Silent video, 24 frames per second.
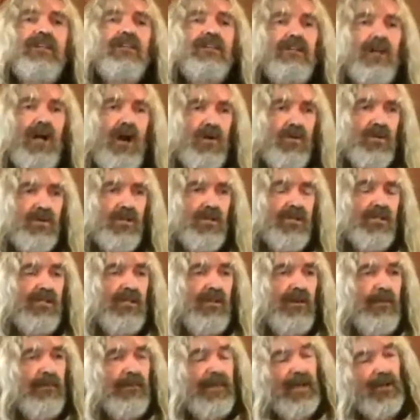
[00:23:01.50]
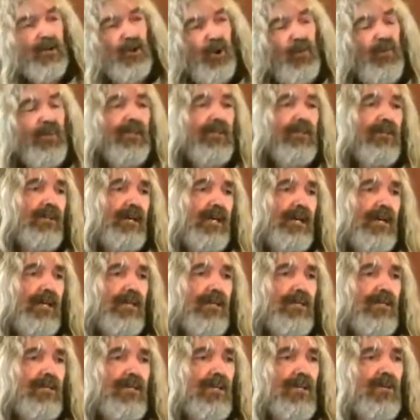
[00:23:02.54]
encounter that opened their
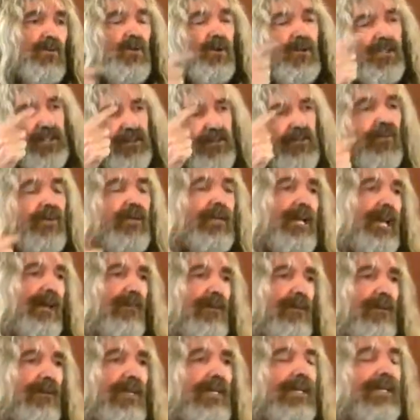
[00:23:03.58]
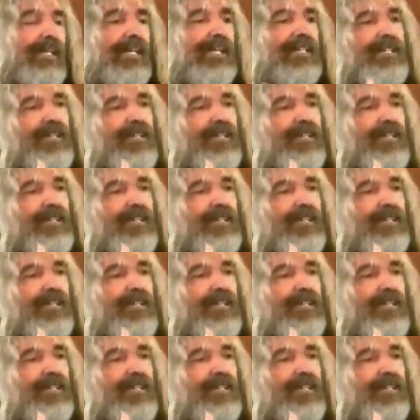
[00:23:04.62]
eyes to a different level, a